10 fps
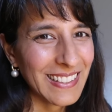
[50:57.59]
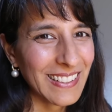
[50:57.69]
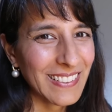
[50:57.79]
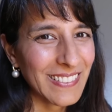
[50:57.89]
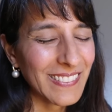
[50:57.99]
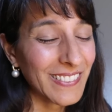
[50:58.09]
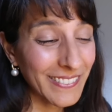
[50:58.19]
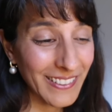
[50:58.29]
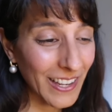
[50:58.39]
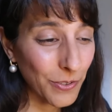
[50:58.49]
You know,
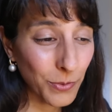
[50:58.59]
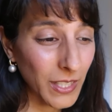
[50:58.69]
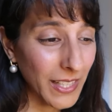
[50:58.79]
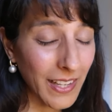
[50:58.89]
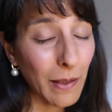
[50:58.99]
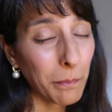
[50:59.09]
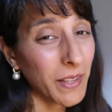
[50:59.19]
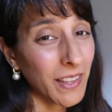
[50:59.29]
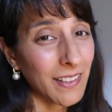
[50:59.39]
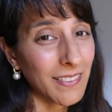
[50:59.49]
life really can
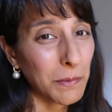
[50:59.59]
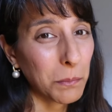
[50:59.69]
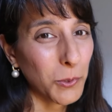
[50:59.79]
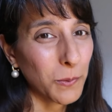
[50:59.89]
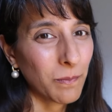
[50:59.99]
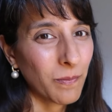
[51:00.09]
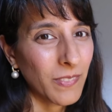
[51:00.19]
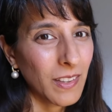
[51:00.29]
be that simple.